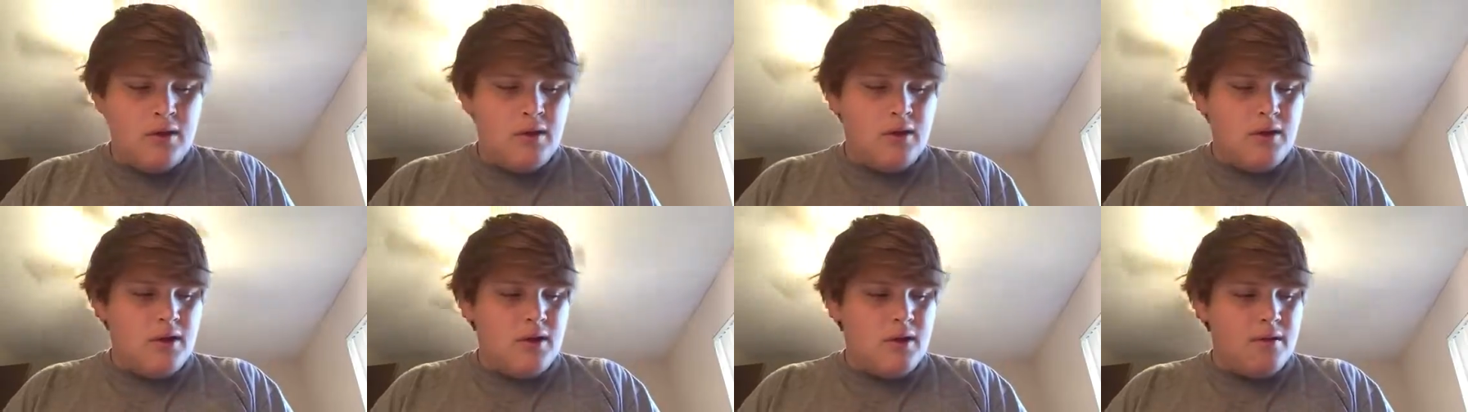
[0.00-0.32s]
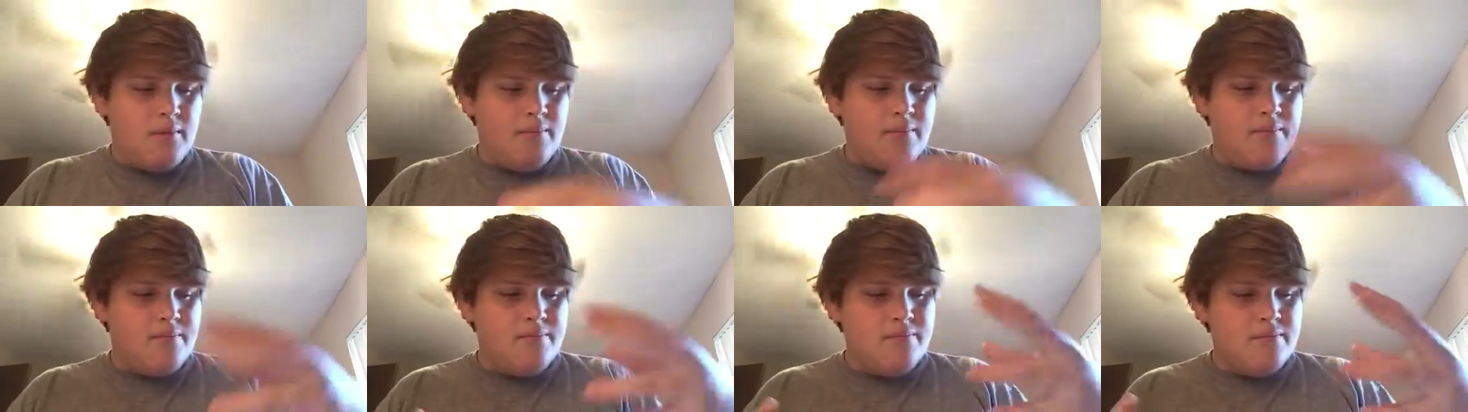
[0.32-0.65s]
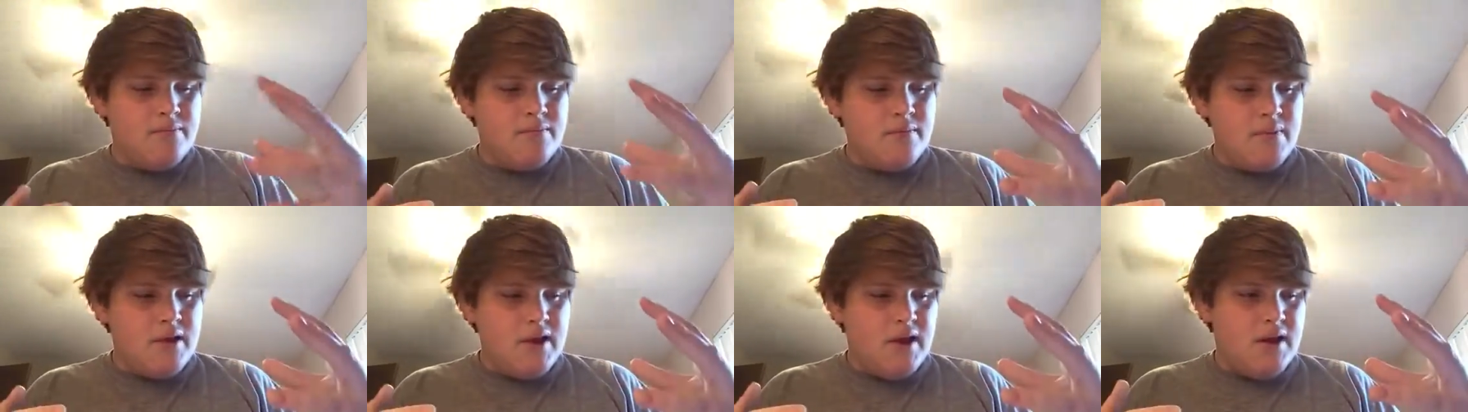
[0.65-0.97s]
um,
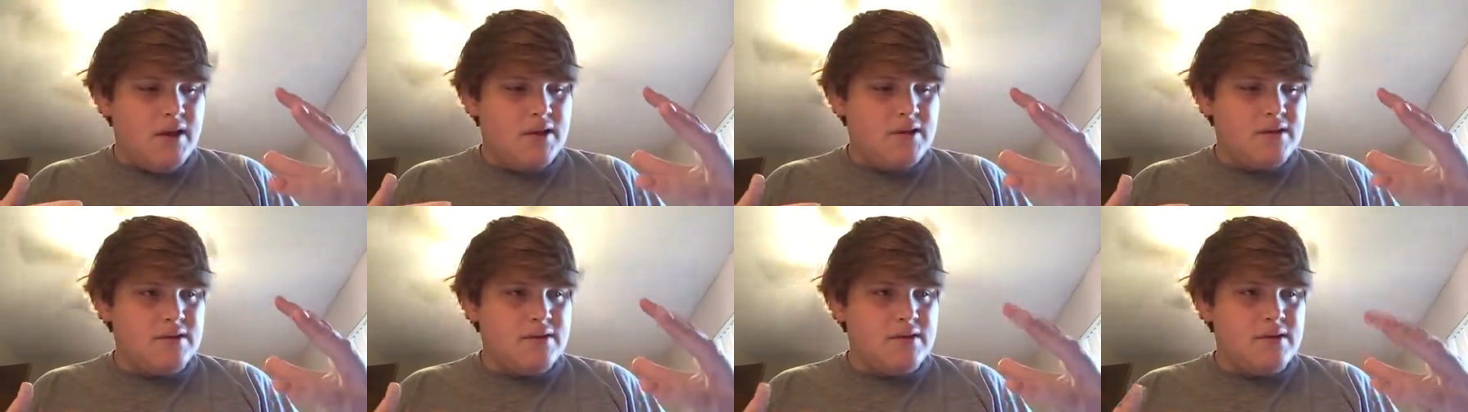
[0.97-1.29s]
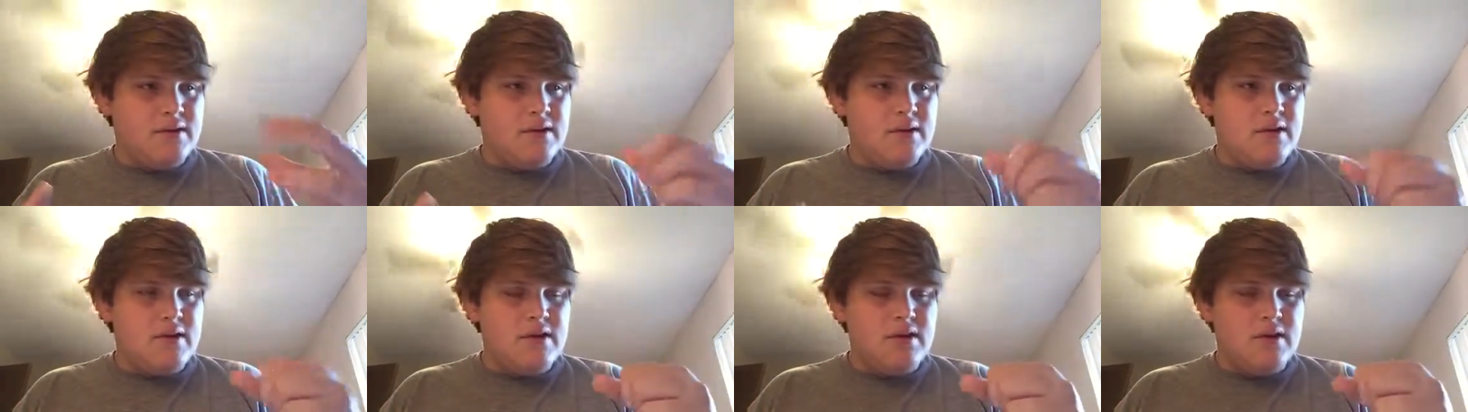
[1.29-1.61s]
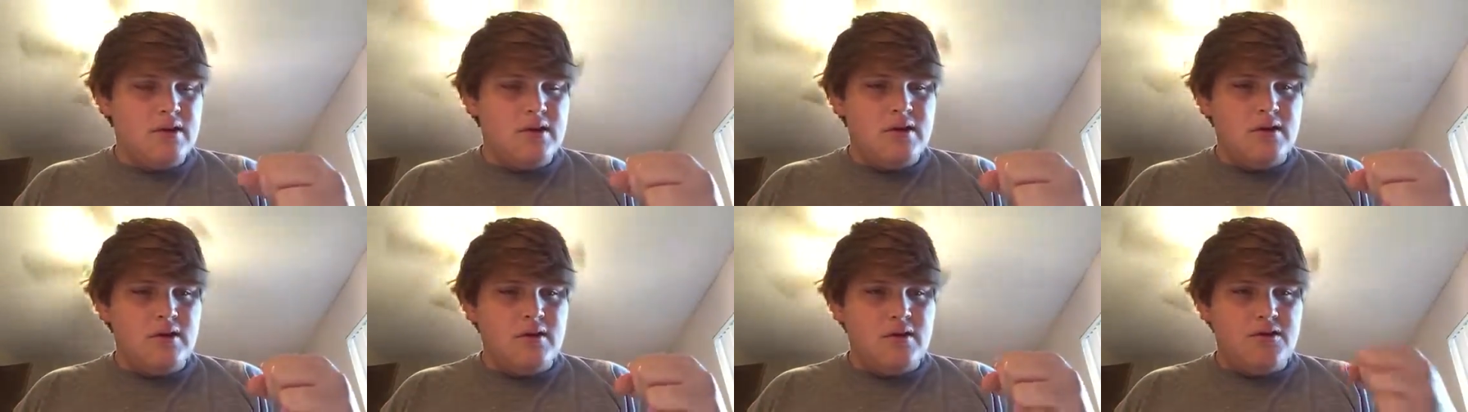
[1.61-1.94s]
and
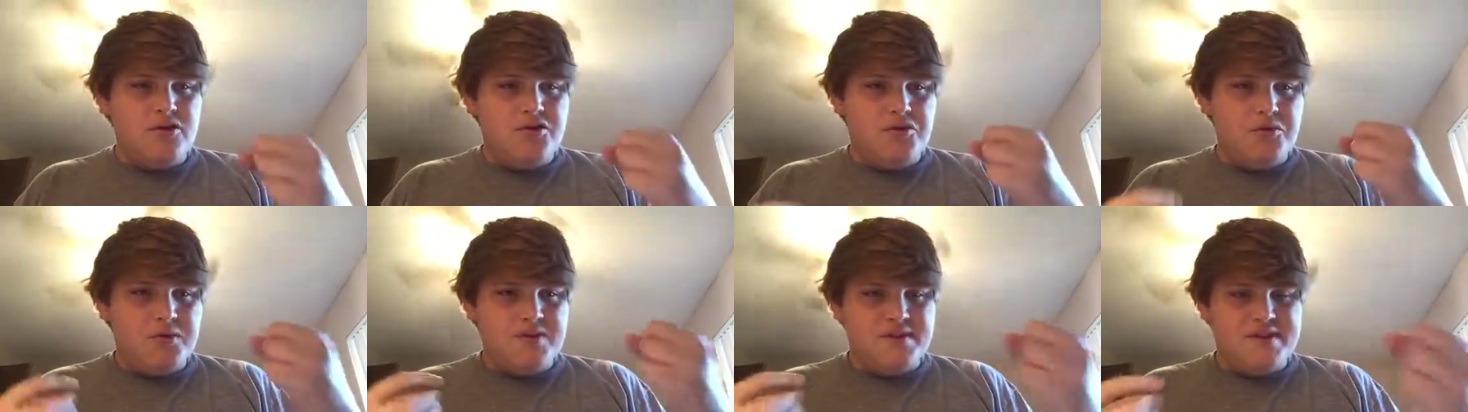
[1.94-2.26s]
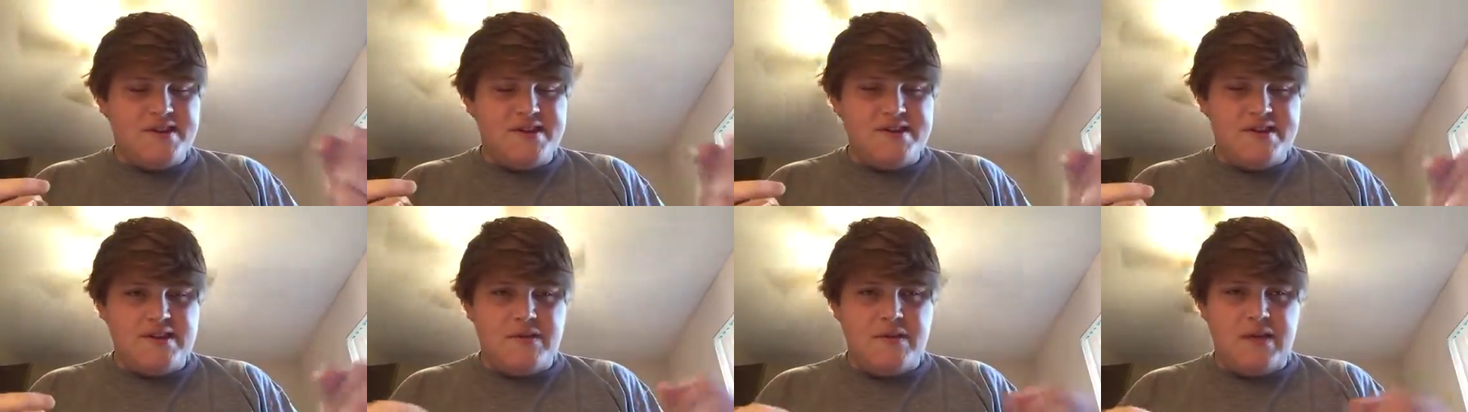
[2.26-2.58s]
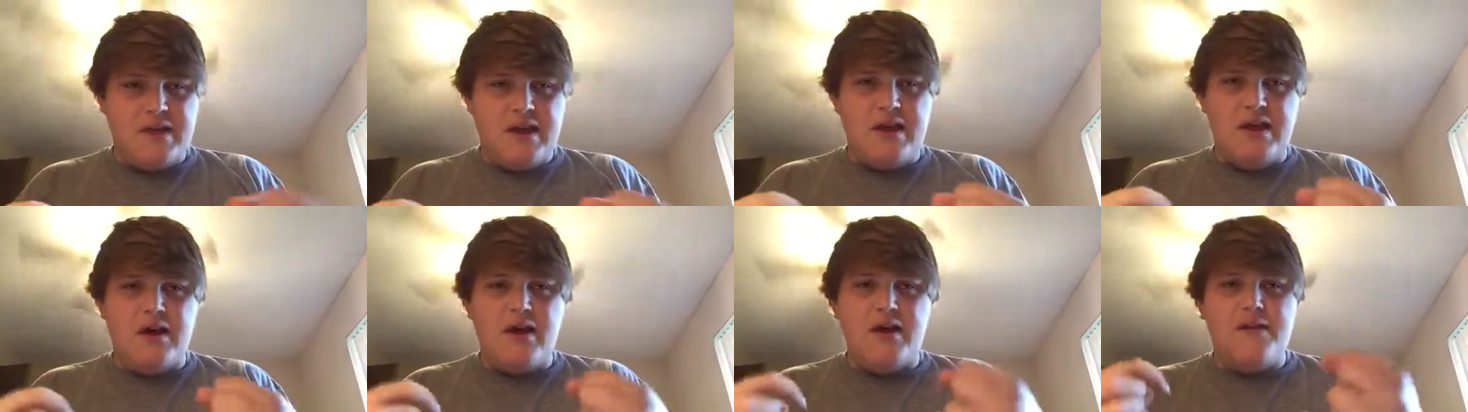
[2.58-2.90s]
do exist in
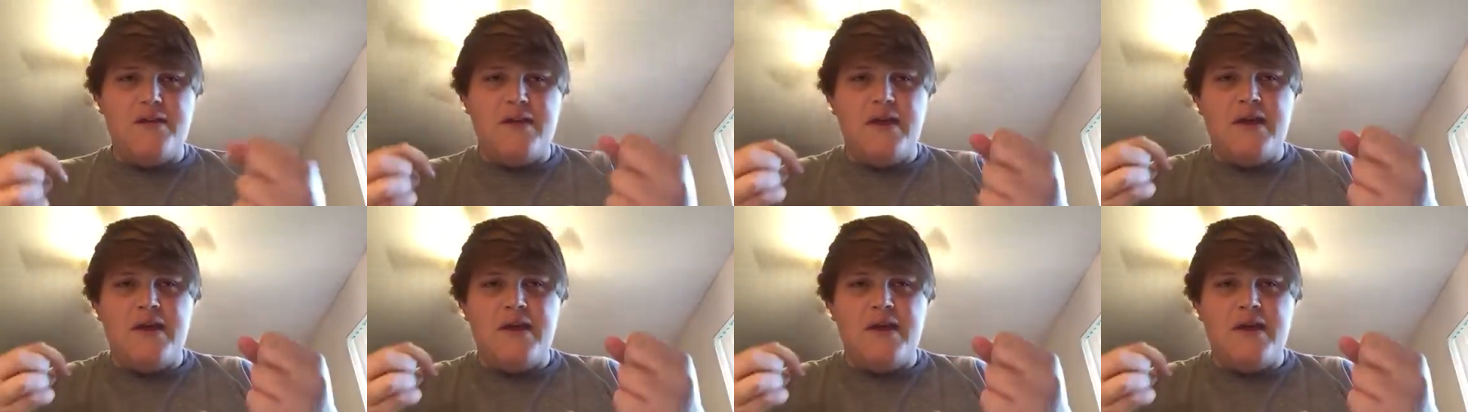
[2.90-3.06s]
the uh,